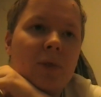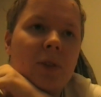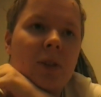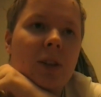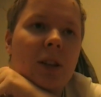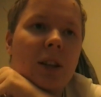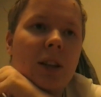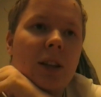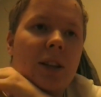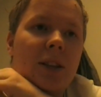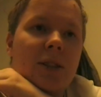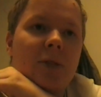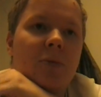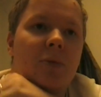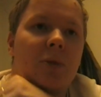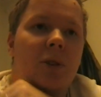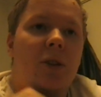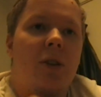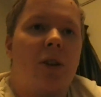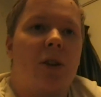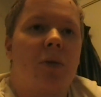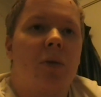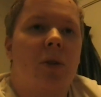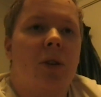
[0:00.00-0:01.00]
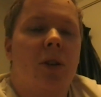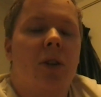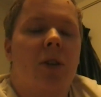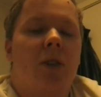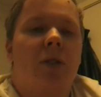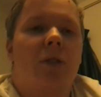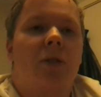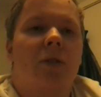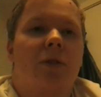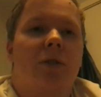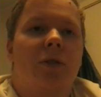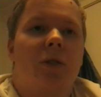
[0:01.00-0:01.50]
in the last video
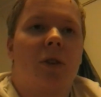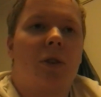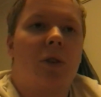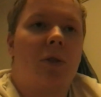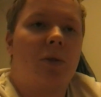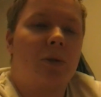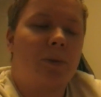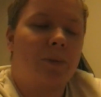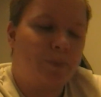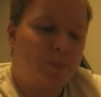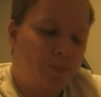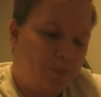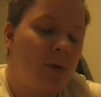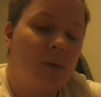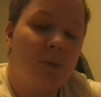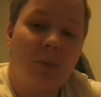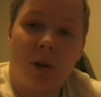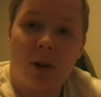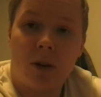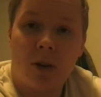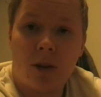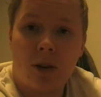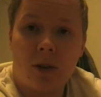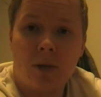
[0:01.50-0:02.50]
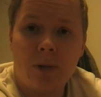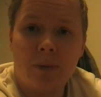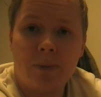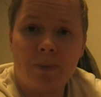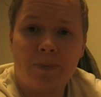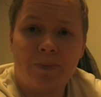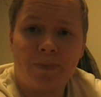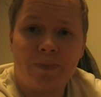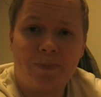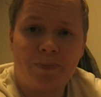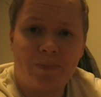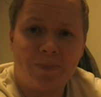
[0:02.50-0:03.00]
so tomorrow
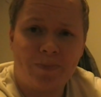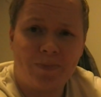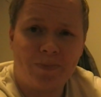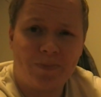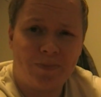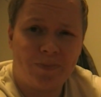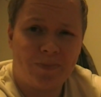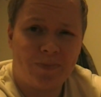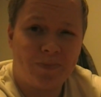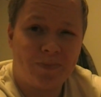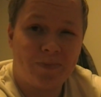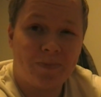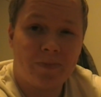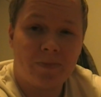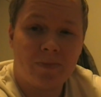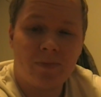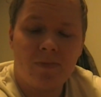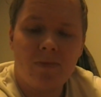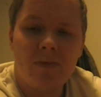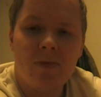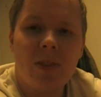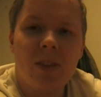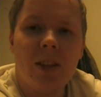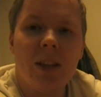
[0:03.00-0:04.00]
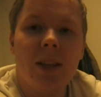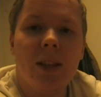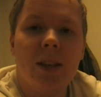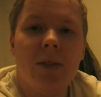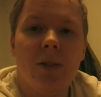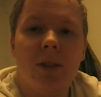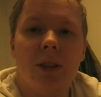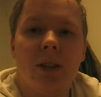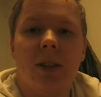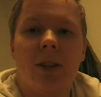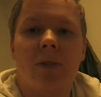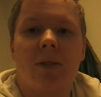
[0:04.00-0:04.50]

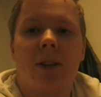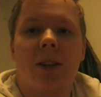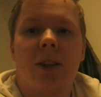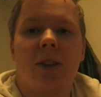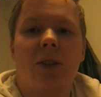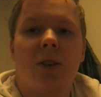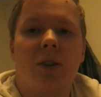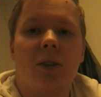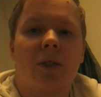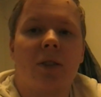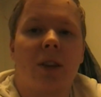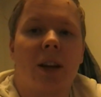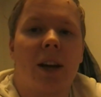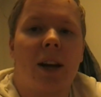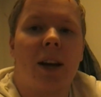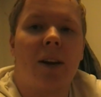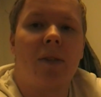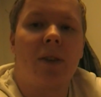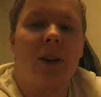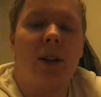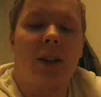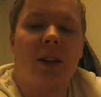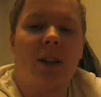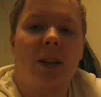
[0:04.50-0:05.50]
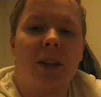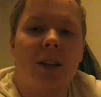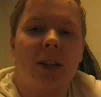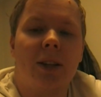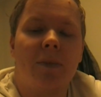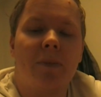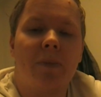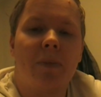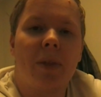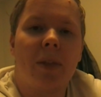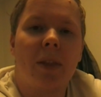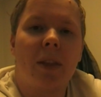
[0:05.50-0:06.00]
even if I don't have
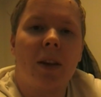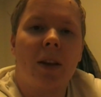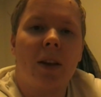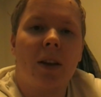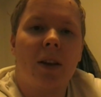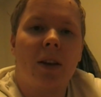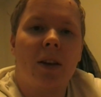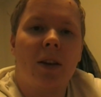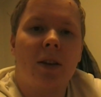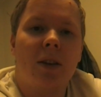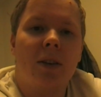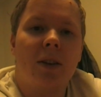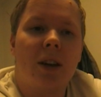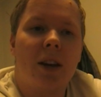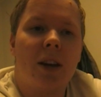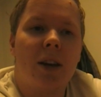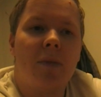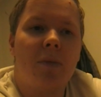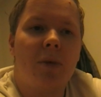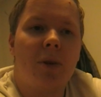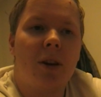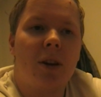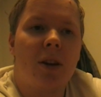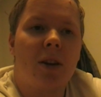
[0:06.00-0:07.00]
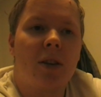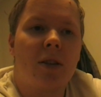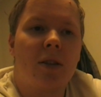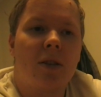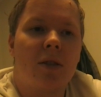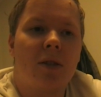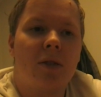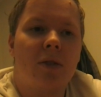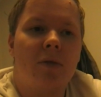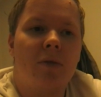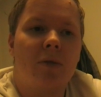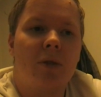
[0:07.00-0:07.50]
any gaming
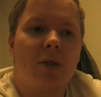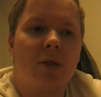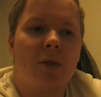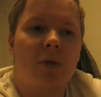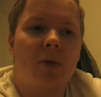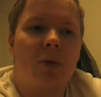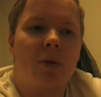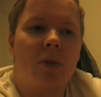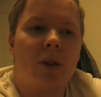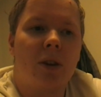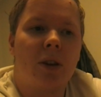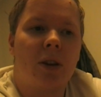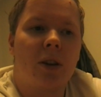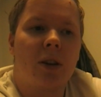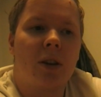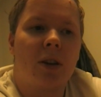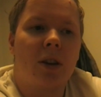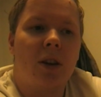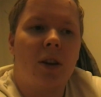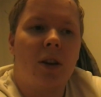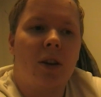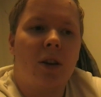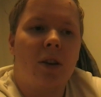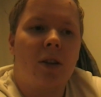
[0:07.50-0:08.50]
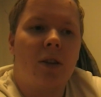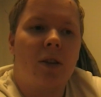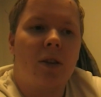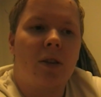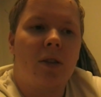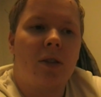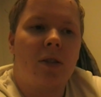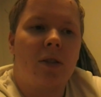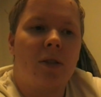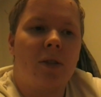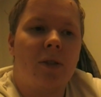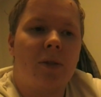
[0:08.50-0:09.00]
recording
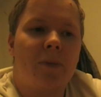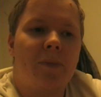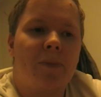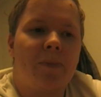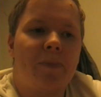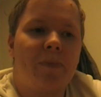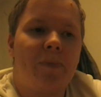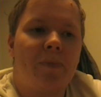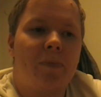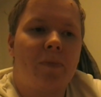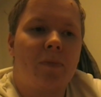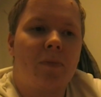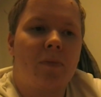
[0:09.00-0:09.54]
um,